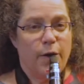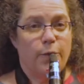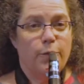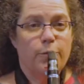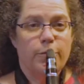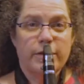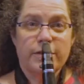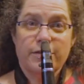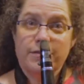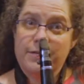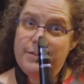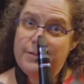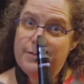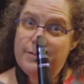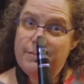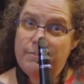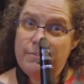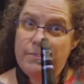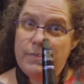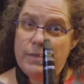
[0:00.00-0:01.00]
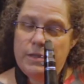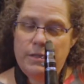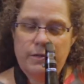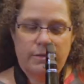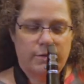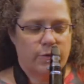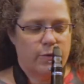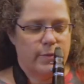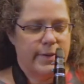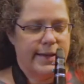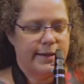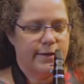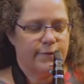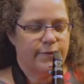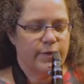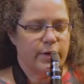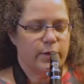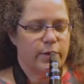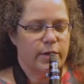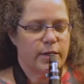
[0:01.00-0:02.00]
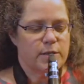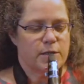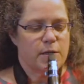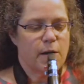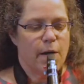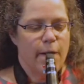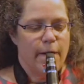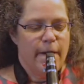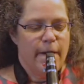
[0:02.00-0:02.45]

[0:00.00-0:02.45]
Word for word: with the chromatic fingerings.